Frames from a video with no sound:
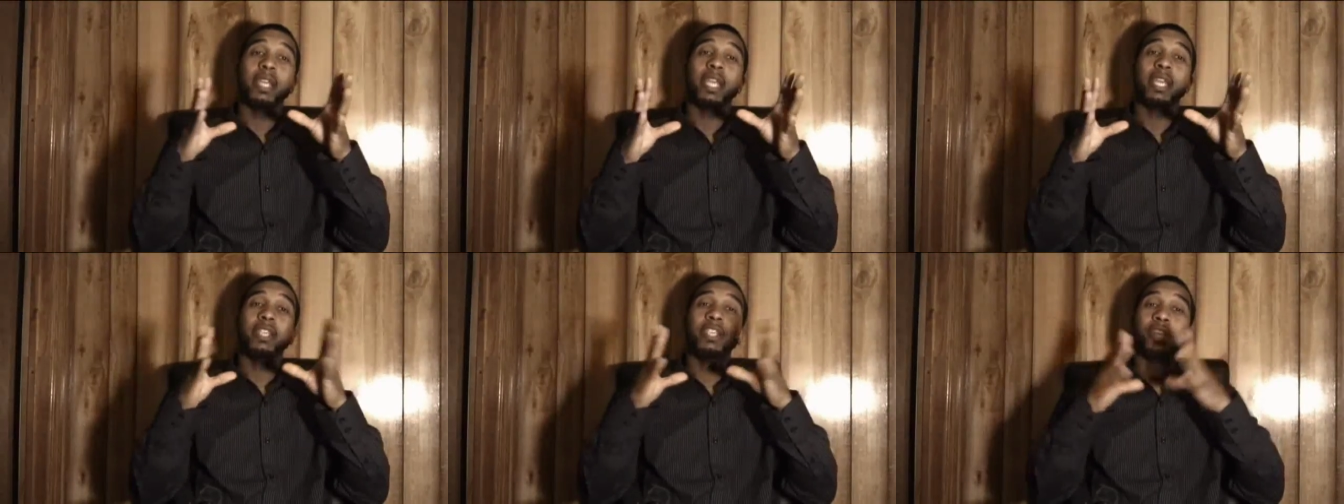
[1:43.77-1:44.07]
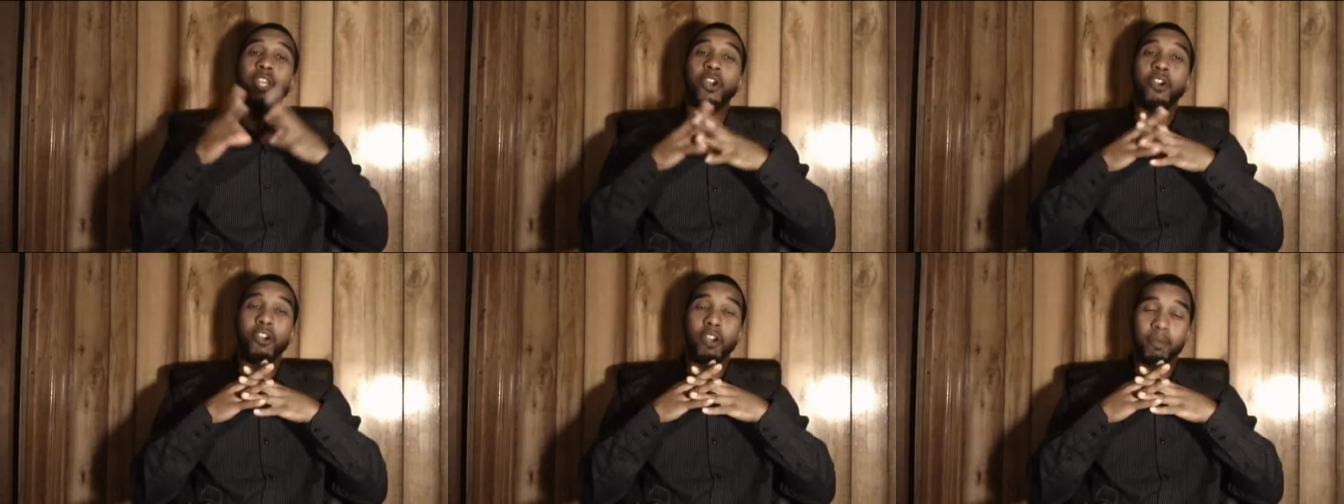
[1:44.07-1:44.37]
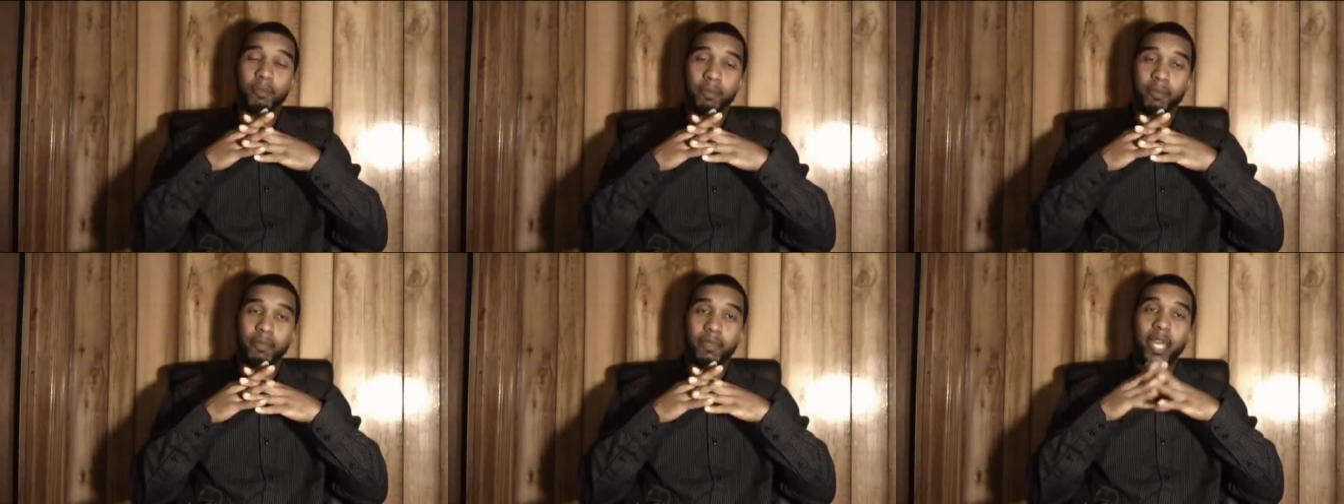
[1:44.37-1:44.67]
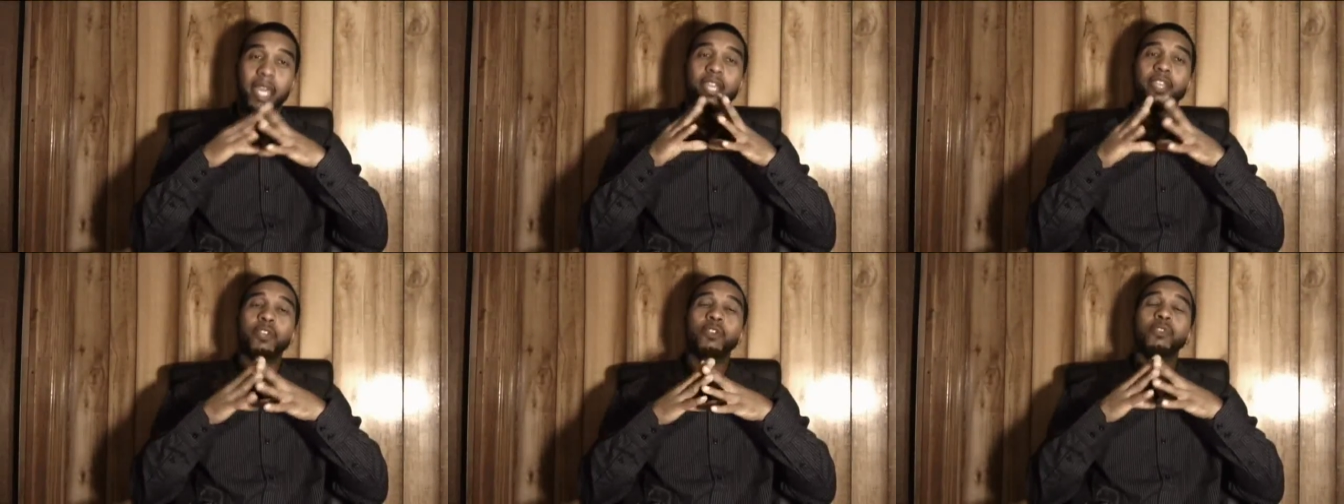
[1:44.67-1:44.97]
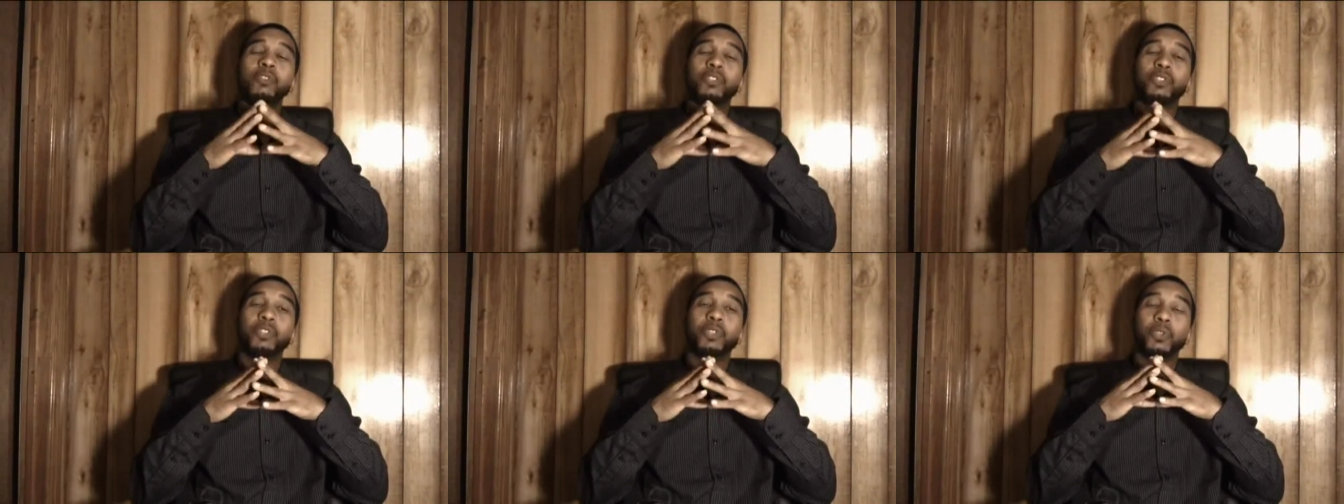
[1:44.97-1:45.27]
in Europe they
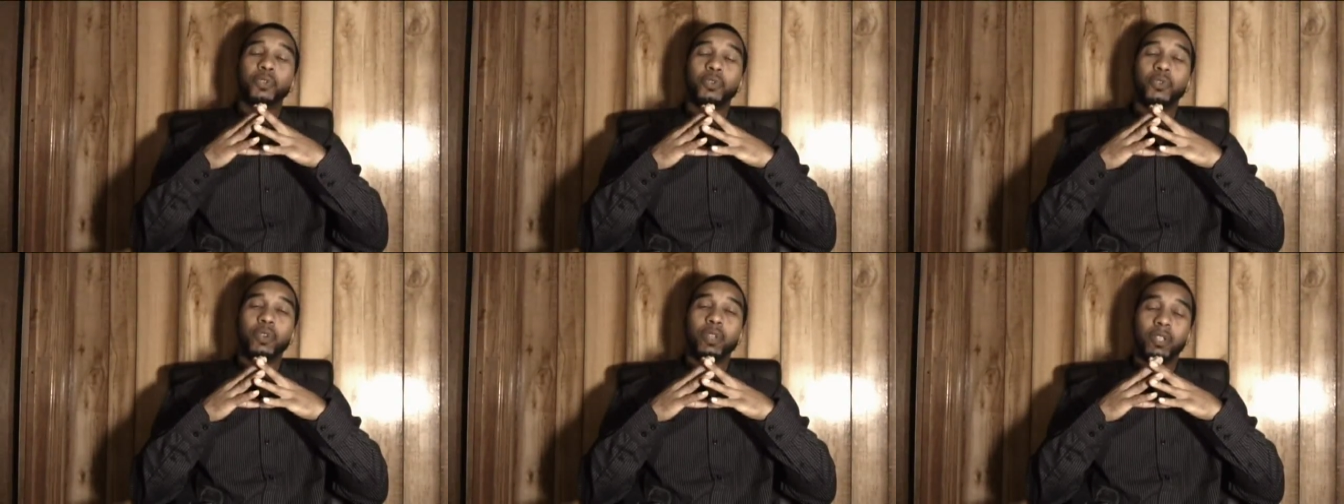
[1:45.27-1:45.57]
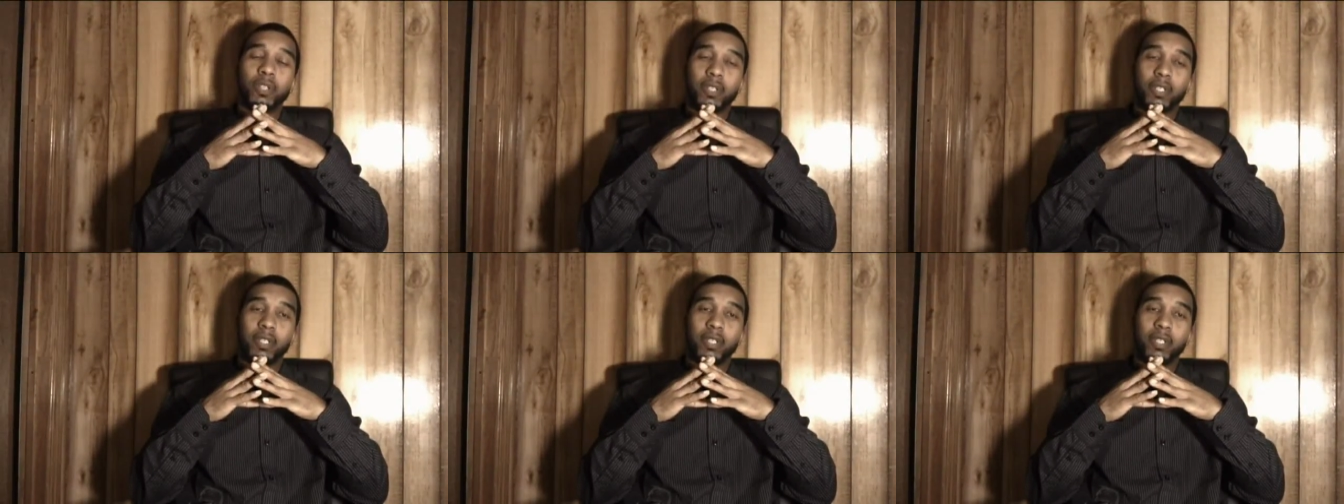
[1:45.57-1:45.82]
used to